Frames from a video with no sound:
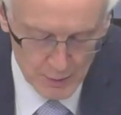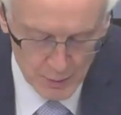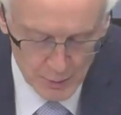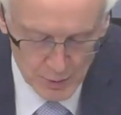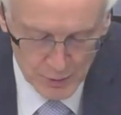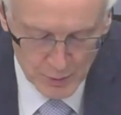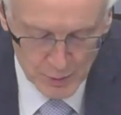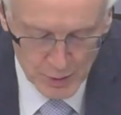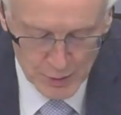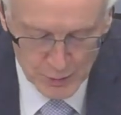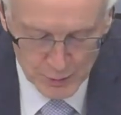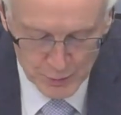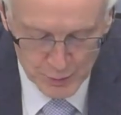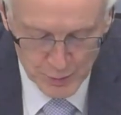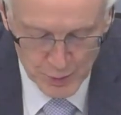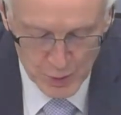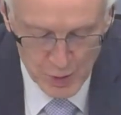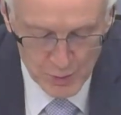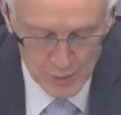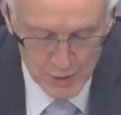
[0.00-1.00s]
we
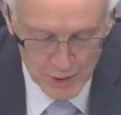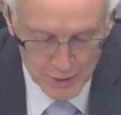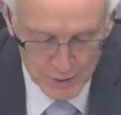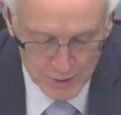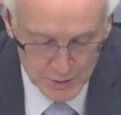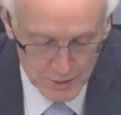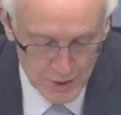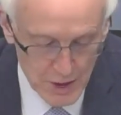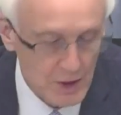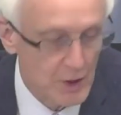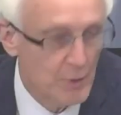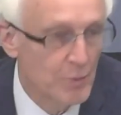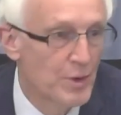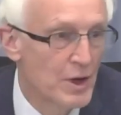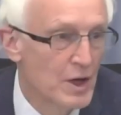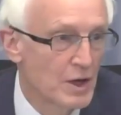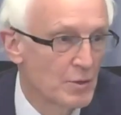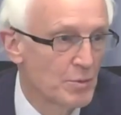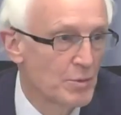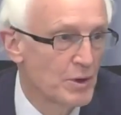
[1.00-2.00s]
normally take a
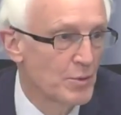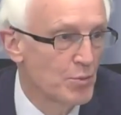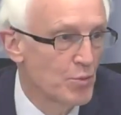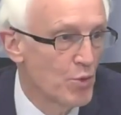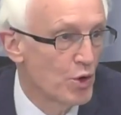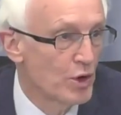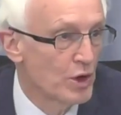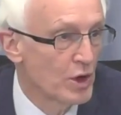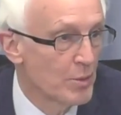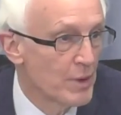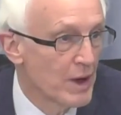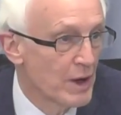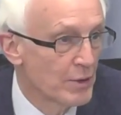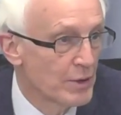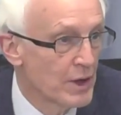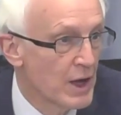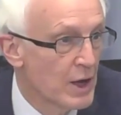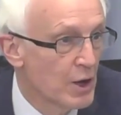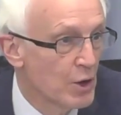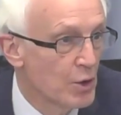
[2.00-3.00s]
break mid-morning about
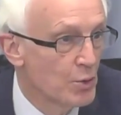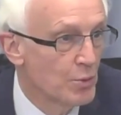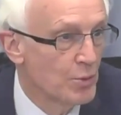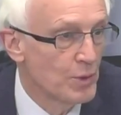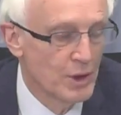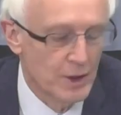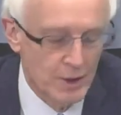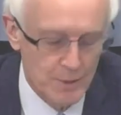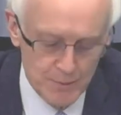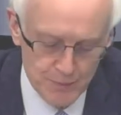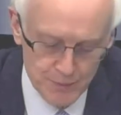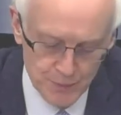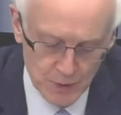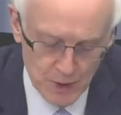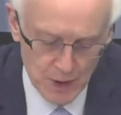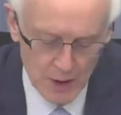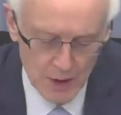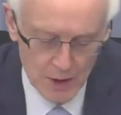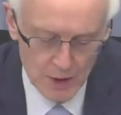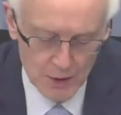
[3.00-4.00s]
now,
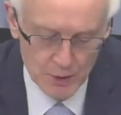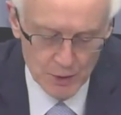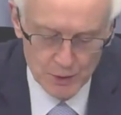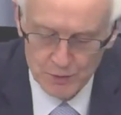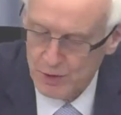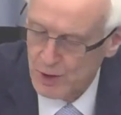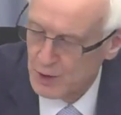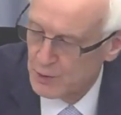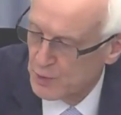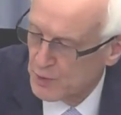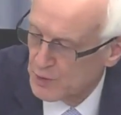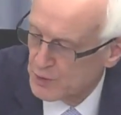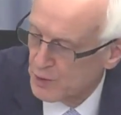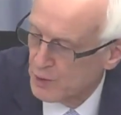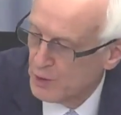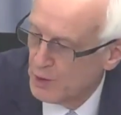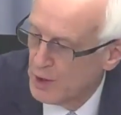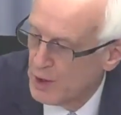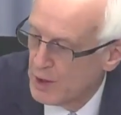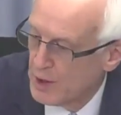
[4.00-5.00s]
Dr.
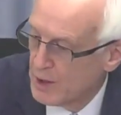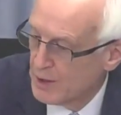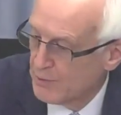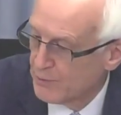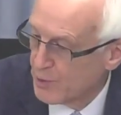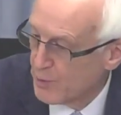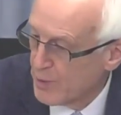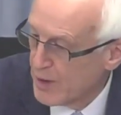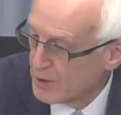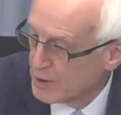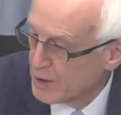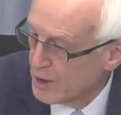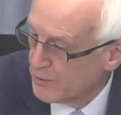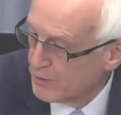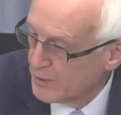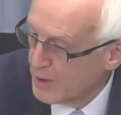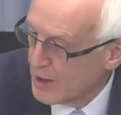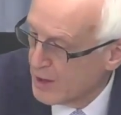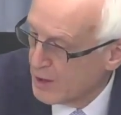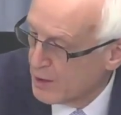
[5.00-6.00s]
Entwistle, for about half
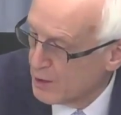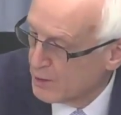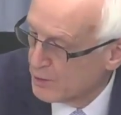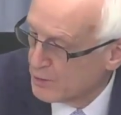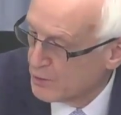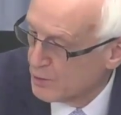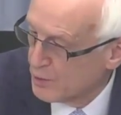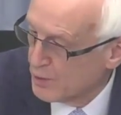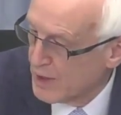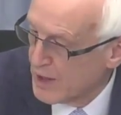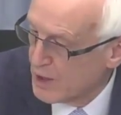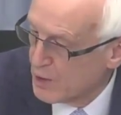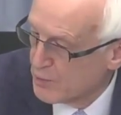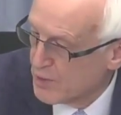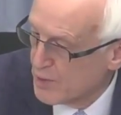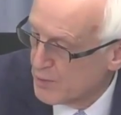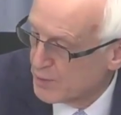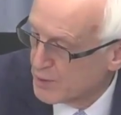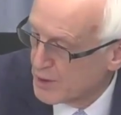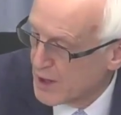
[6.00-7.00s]
an hour to allow
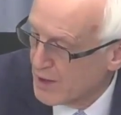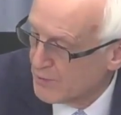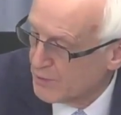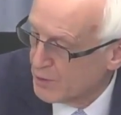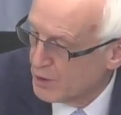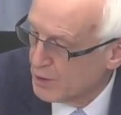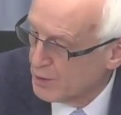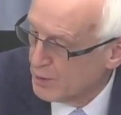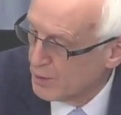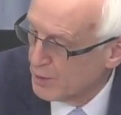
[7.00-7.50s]
people to have a